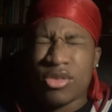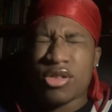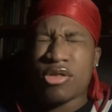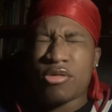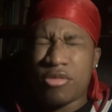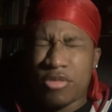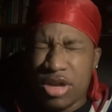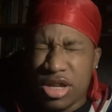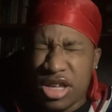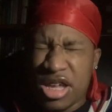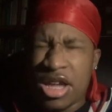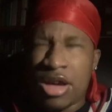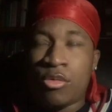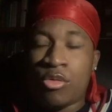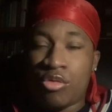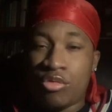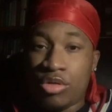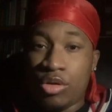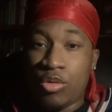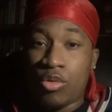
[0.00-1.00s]
we did
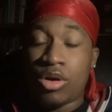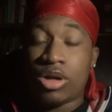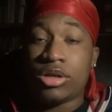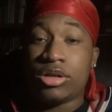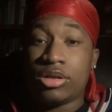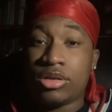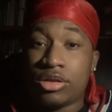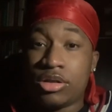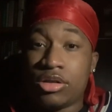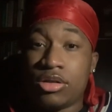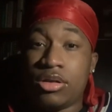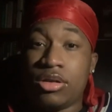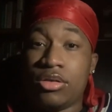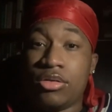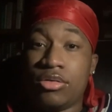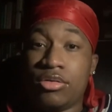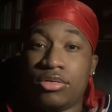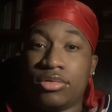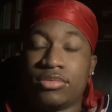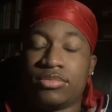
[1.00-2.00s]
what we wanted to
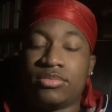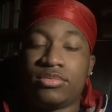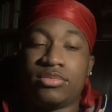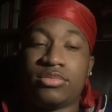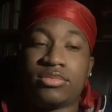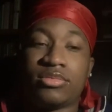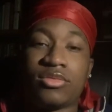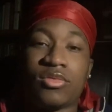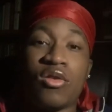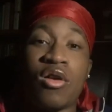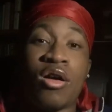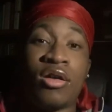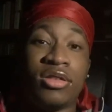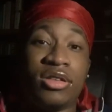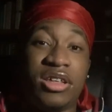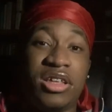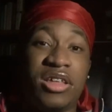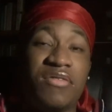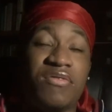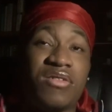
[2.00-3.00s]
do on
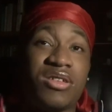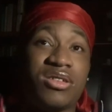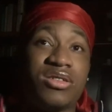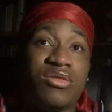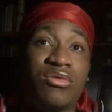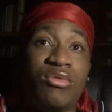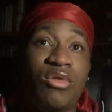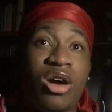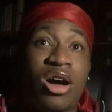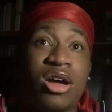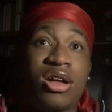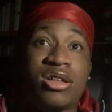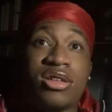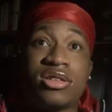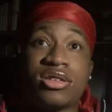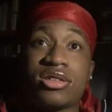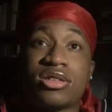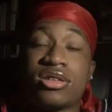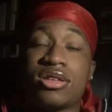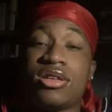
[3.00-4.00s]
defensive
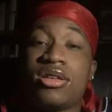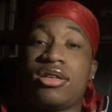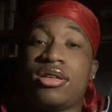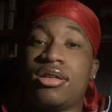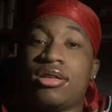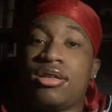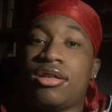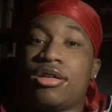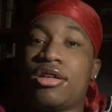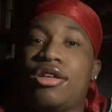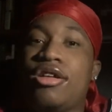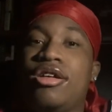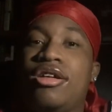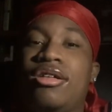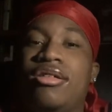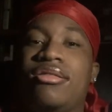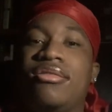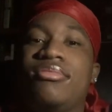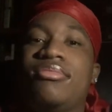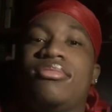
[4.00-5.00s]
wise.
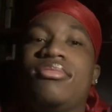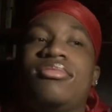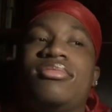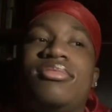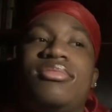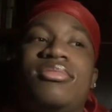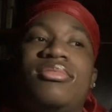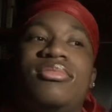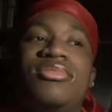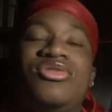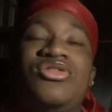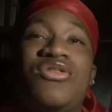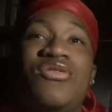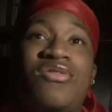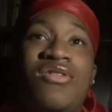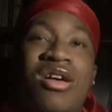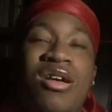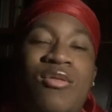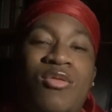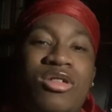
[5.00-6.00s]

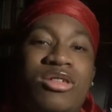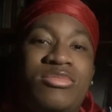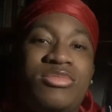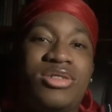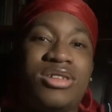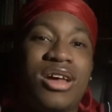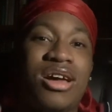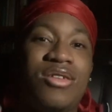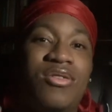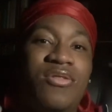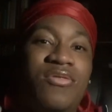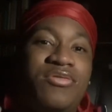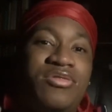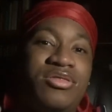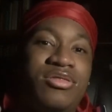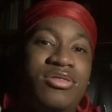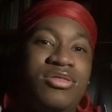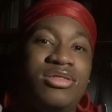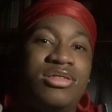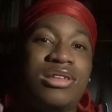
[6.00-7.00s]
Javon Williams got
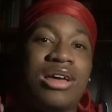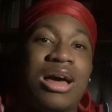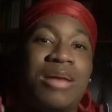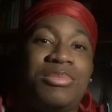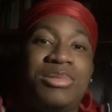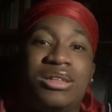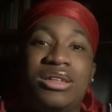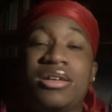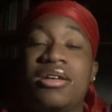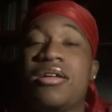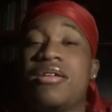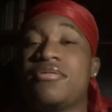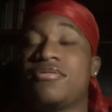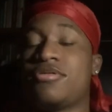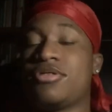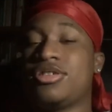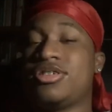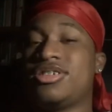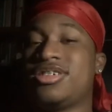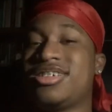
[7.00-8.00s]
over top of the
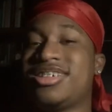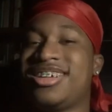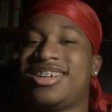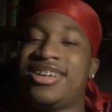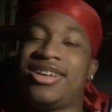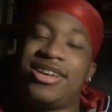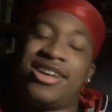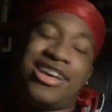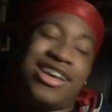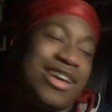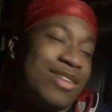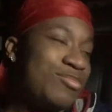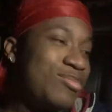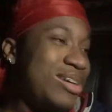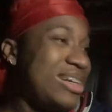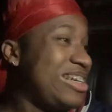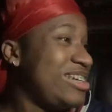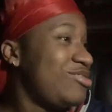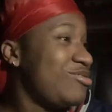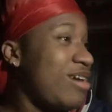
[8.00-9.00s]
coverage, but
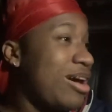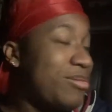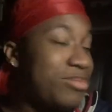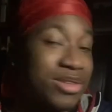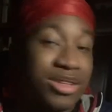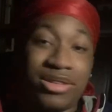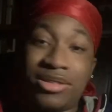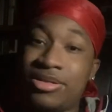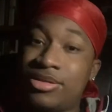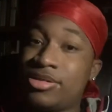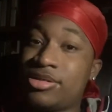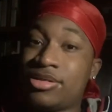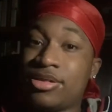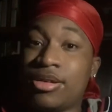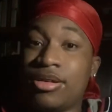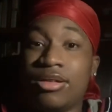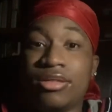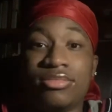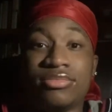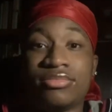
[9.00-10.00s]
he dropped it.
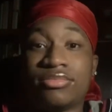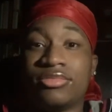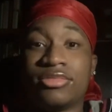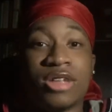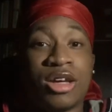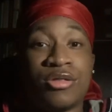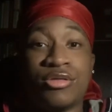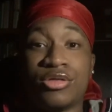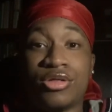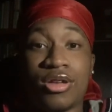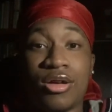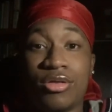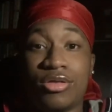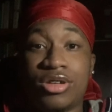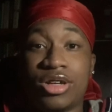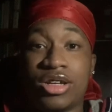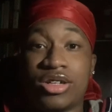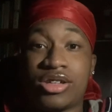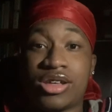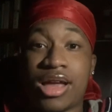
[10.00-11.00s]
So there was no
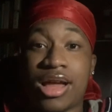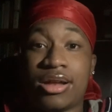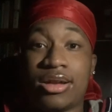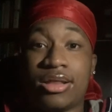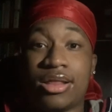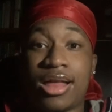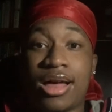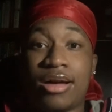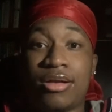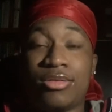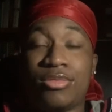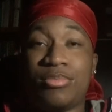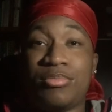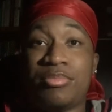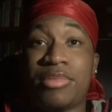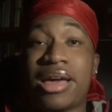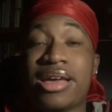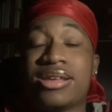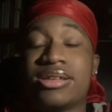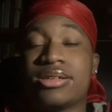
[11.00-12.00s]
touchdown allowed,
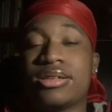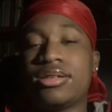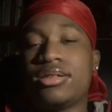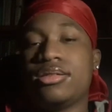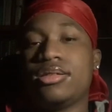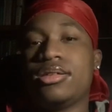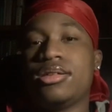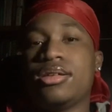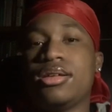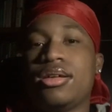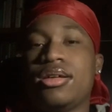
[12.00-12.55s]
basically.